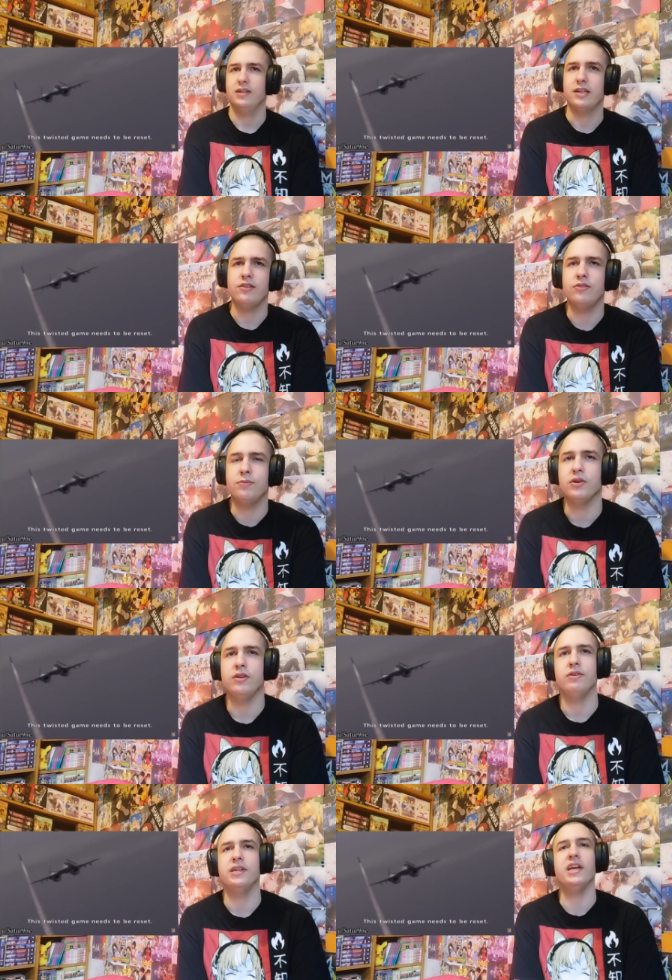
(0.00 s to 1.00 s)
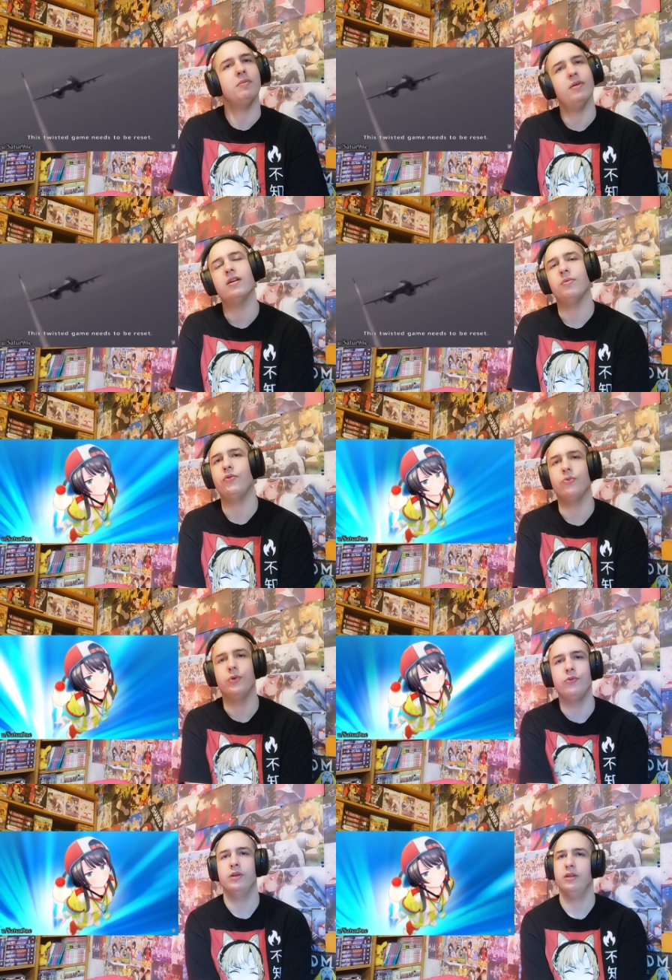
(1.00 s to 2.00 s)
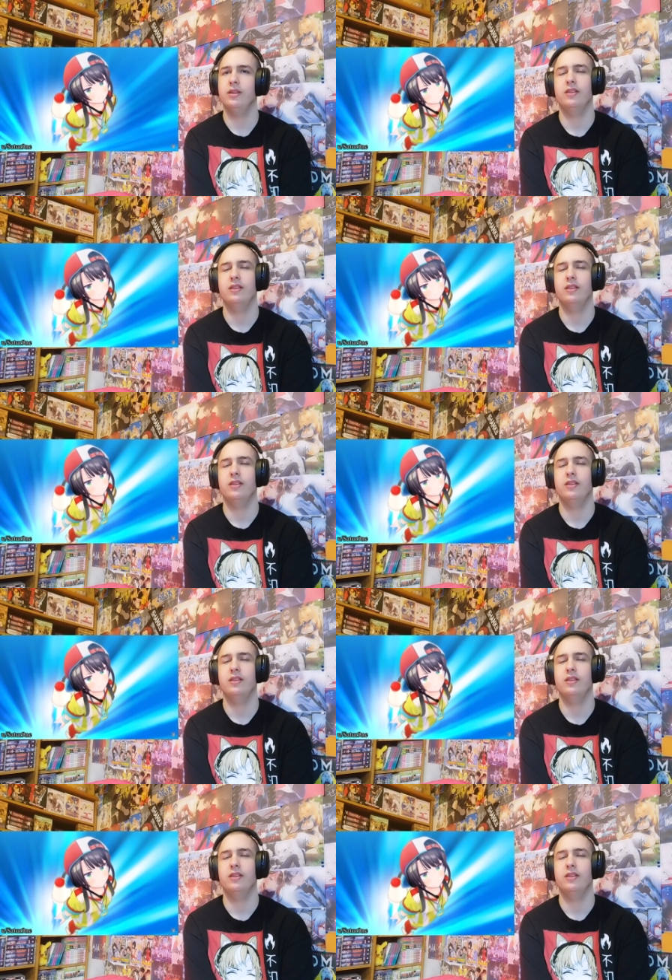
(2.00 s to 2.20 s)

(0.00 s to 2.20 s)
Guess it's going over again. not sure which one.